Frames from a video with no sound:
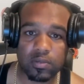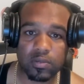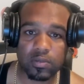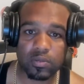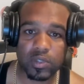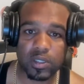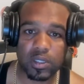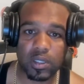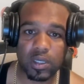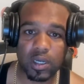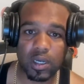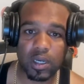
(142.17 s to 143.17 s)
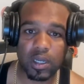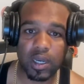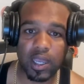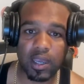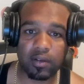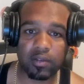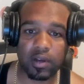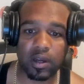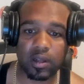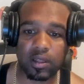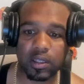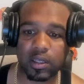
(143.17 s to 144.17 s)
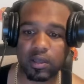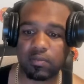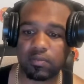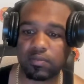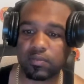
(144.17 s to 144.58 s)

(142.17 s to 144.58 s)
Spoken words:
with the live call in,